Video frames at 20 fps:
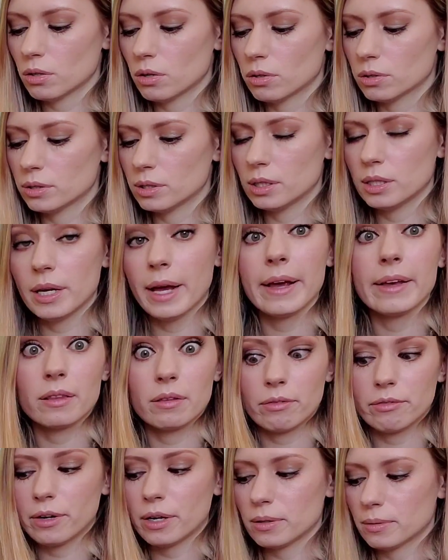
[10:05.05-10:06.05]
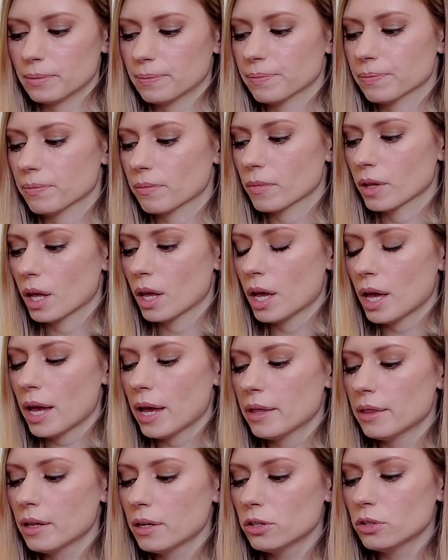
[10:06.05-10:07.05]
On the 8th fret.
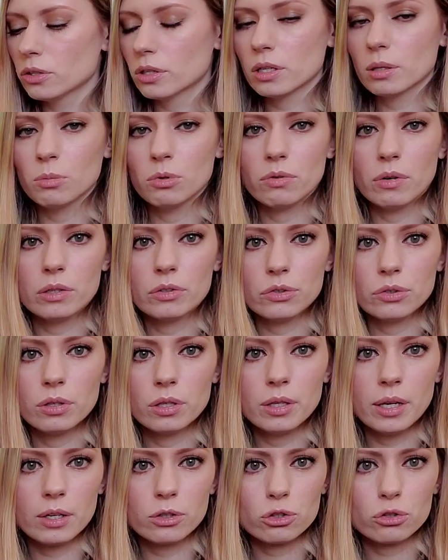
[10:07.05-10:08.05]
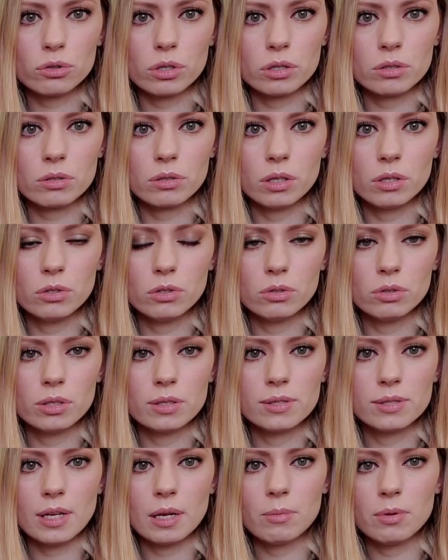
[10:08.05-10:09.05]
And then you're gonna move on to the next string. So then you do the
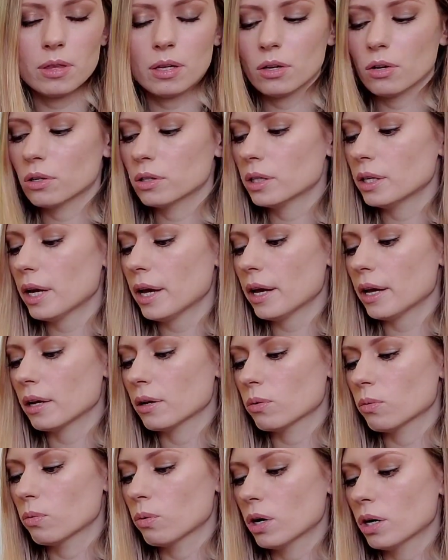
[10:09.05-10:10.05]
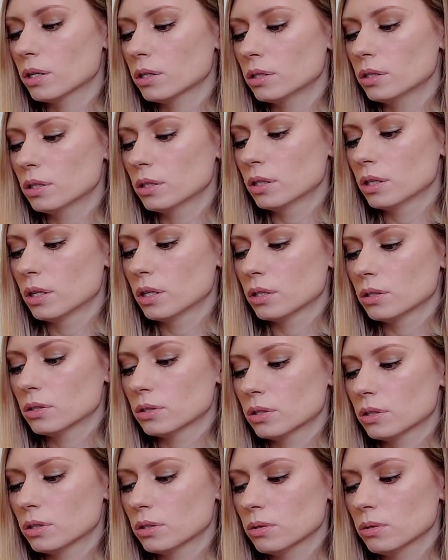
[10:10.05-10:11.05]
same thing on the A. 1,
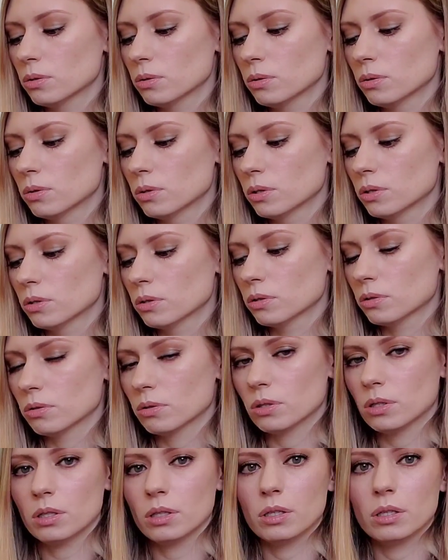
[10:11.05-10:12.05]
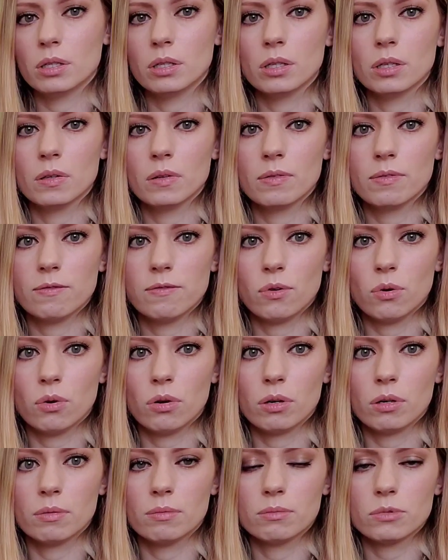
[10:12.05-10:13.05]
2, 3,
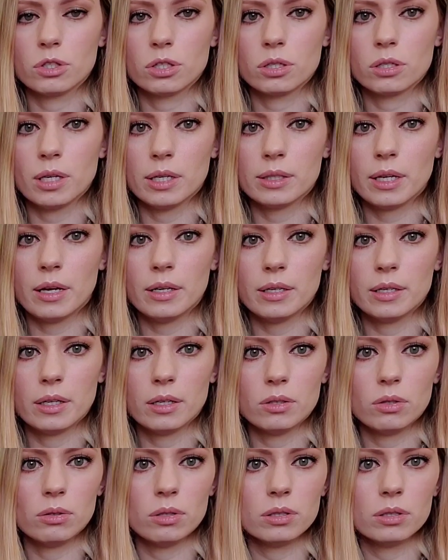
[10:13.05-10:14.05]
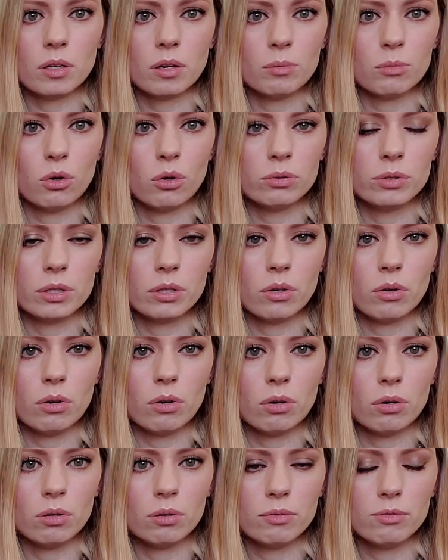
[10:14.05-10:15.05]
4, just like that. Again, notice how I'm holding
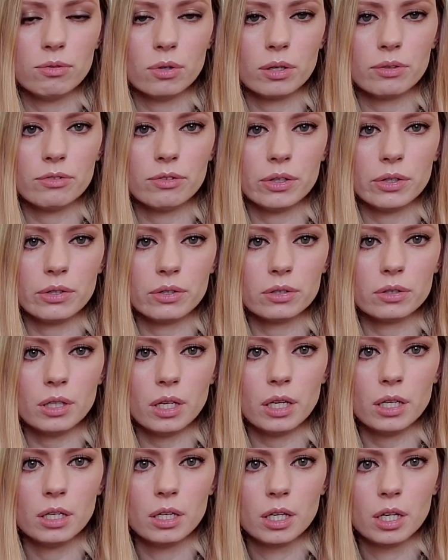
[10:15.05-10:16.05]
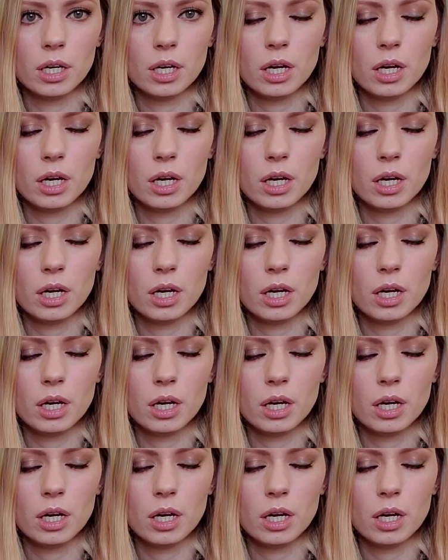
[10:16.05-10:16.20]
all 4 fingers there.